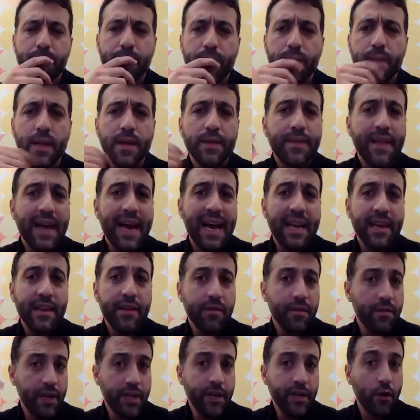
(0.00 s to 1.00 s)
that
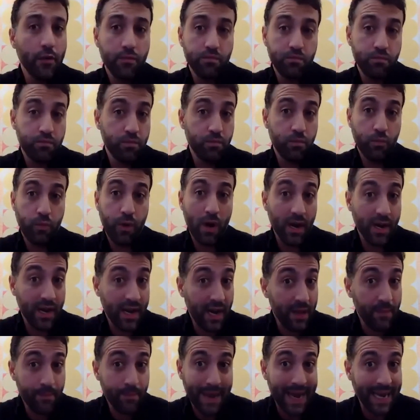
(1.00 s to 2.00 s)
what
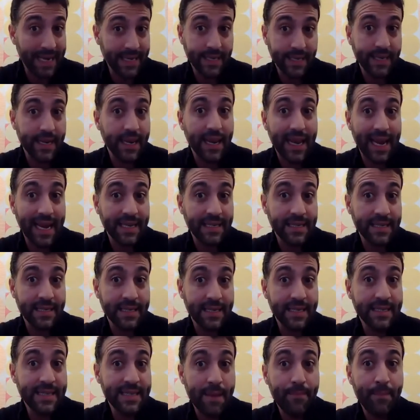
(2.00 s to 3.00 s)
got Biden
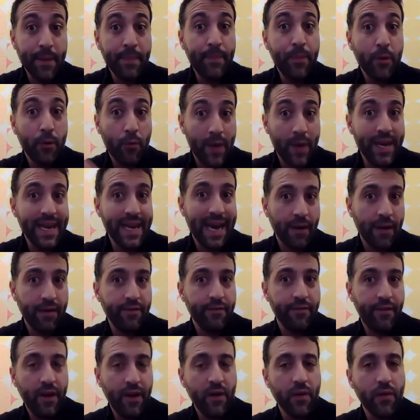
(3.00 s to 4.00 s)
elected is that people went out and
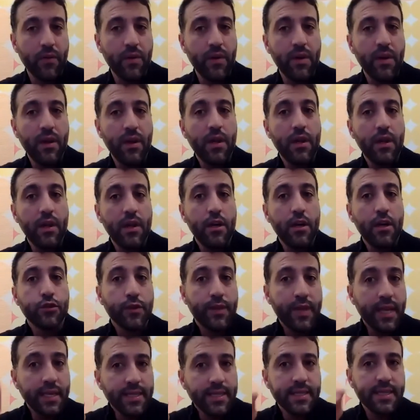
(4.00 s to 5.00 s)
vote. So
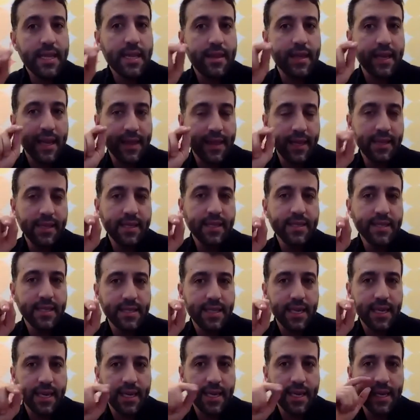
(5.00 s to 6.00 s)
this is the thing. I think this is
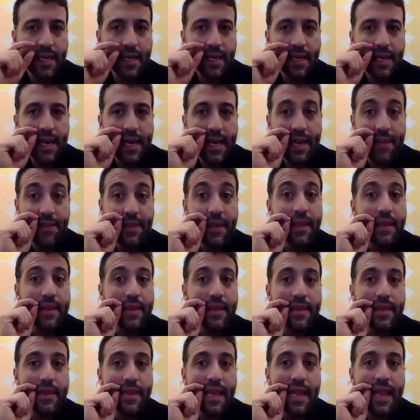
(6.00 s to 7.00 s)
the key, and I think
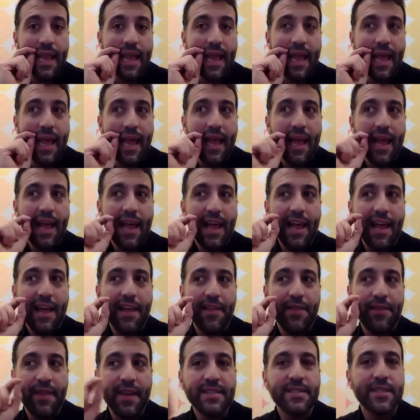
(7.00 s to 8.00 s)

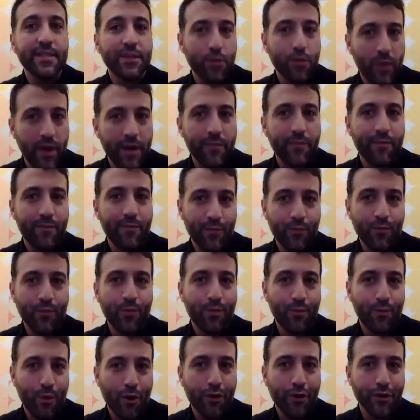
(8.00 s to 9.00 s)
this is where
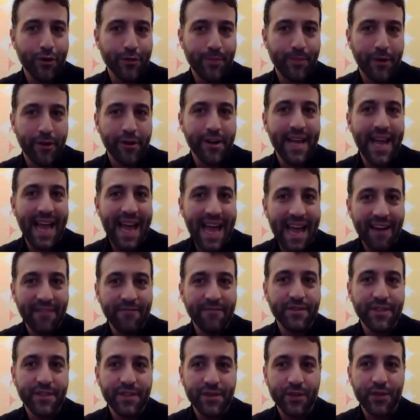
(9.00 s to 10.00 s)
Workers' Party
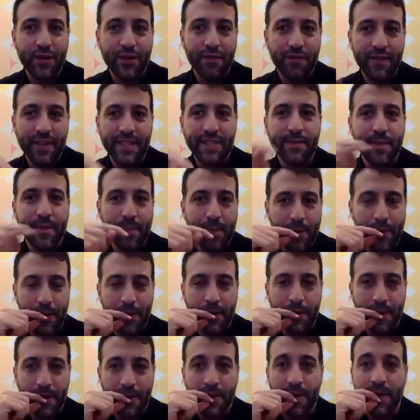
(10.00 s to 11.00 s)
have to convince people to
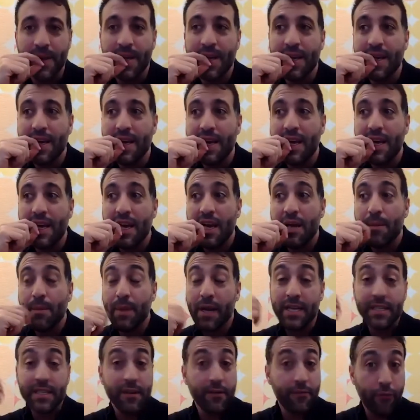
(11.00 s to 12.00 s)
do,
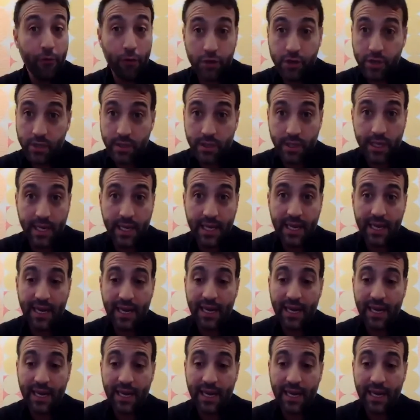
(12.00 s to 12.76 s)
because unfortunately,